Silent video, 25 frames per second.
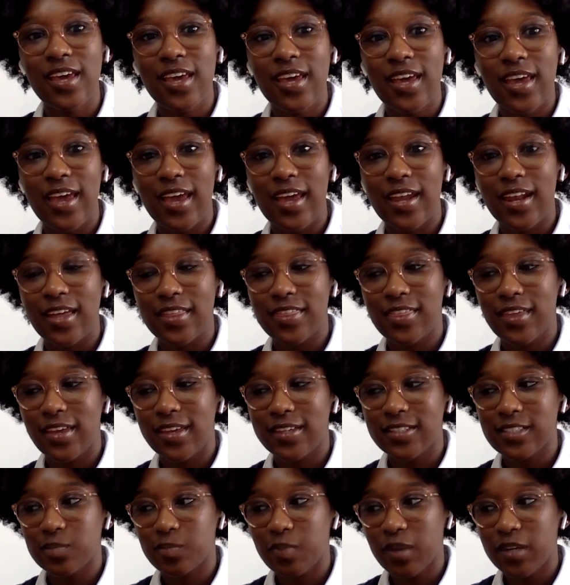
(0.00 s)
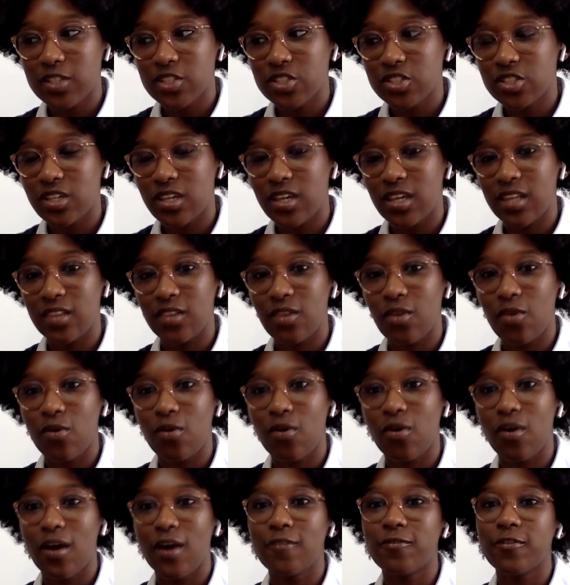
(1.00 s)
And I think especially in
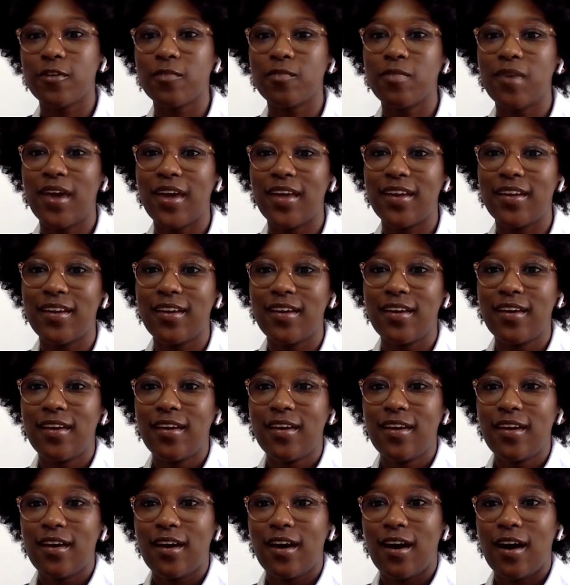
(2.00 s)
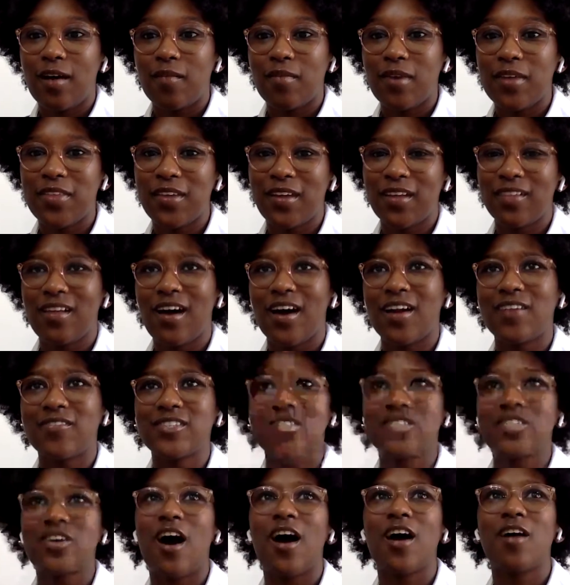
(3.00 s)
local government, I think a lot of
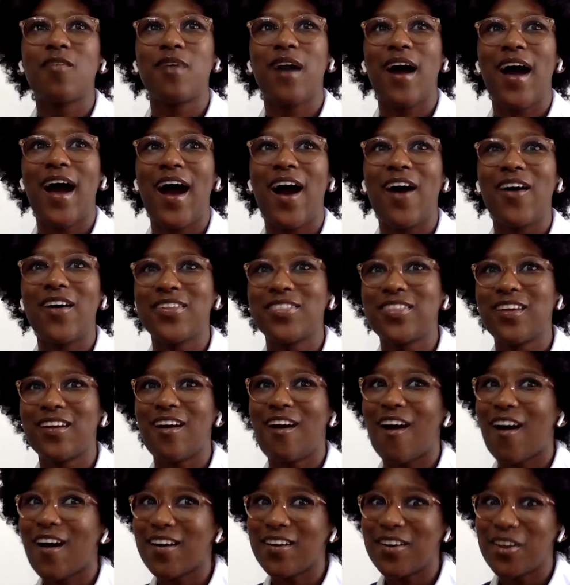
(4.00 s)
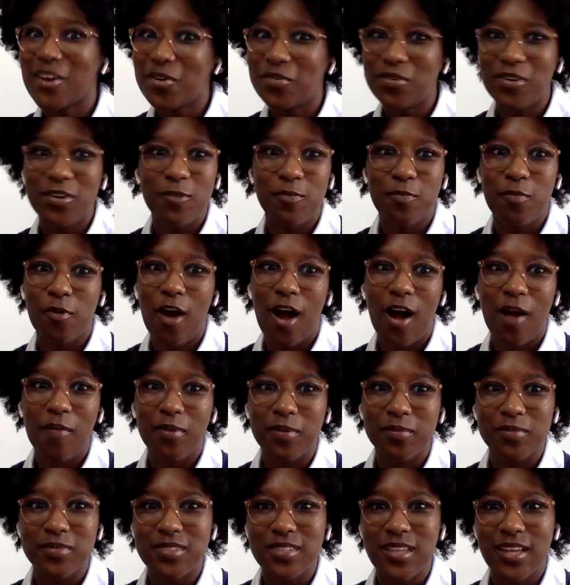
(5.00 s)
us talk about how there are no new
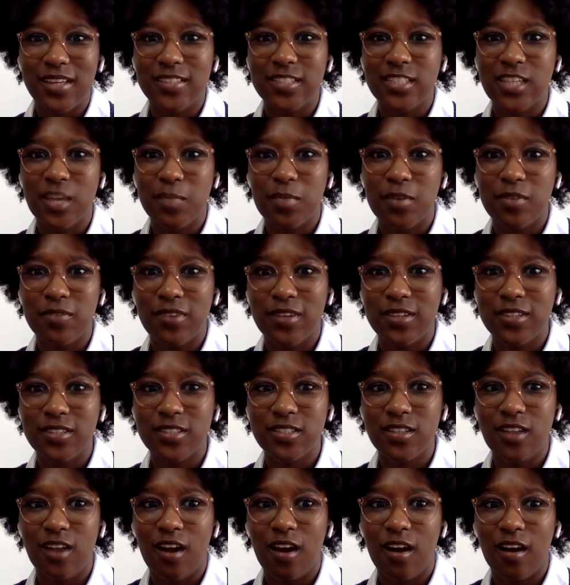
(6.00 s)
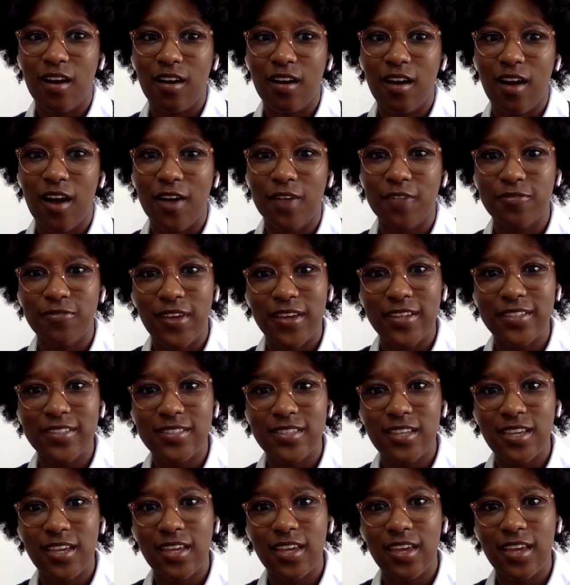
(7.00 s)
problems that some of us are
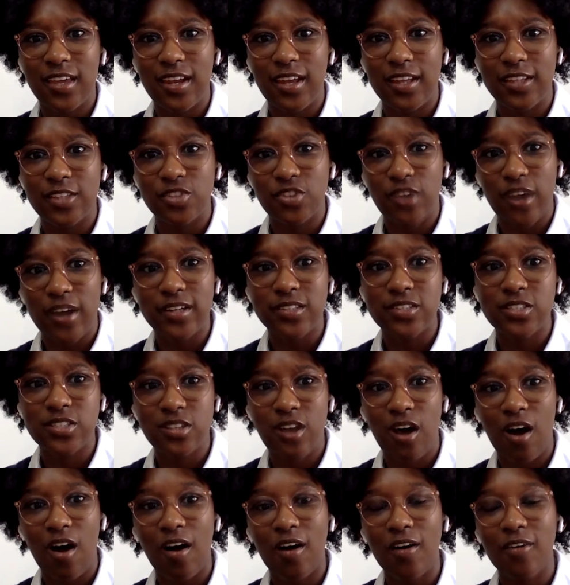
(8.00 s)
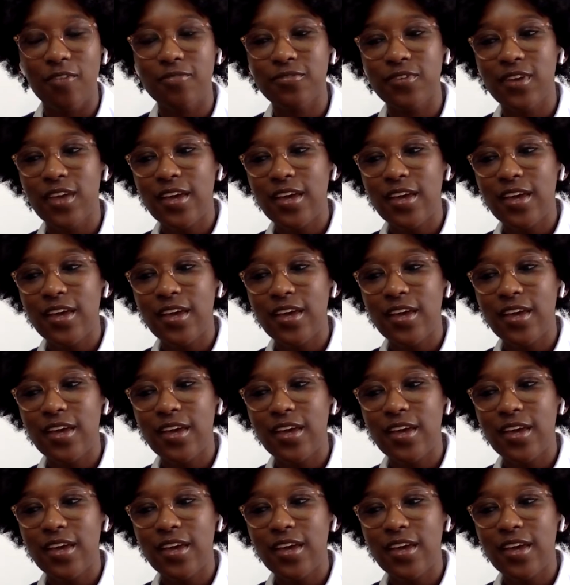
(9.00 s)
facing and trying to solve.